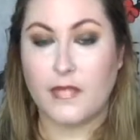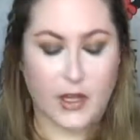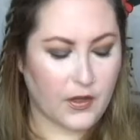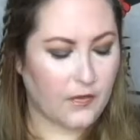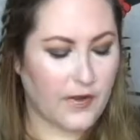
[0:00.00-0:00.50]

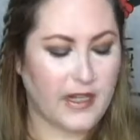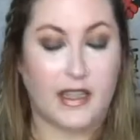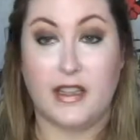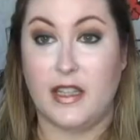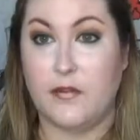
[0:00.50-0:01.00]
you can find it
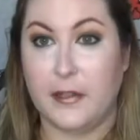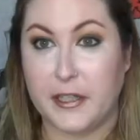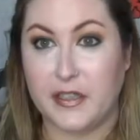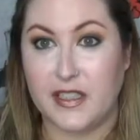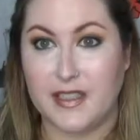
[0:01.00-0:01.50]
in the
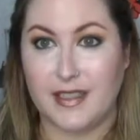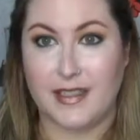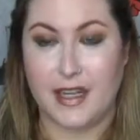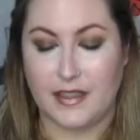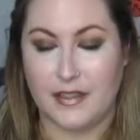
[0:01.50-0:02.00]
Fragrance
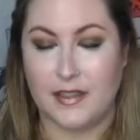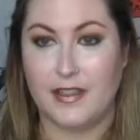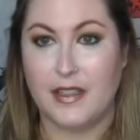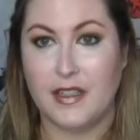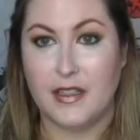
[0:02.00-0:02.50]
Sets